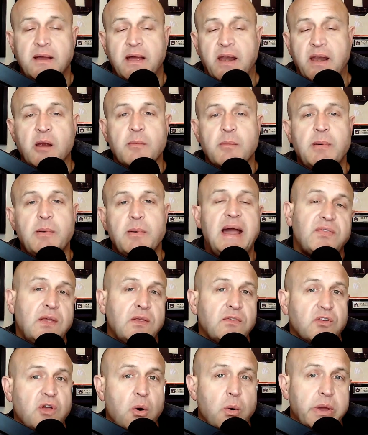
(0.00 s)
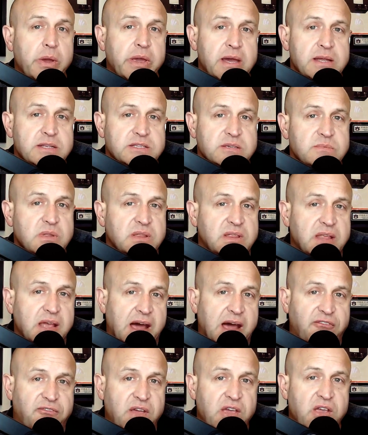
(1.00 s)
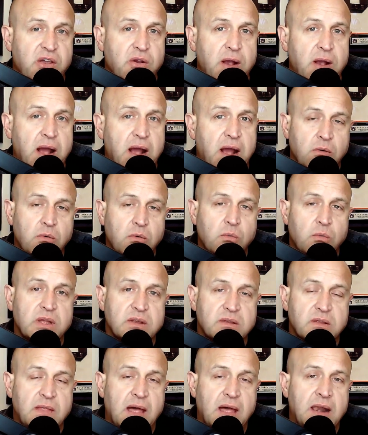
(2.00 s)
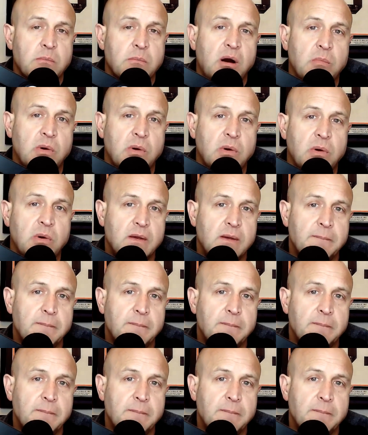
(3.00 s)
and everybody has things go against them that they got to figure out. We'll get to that in a moment.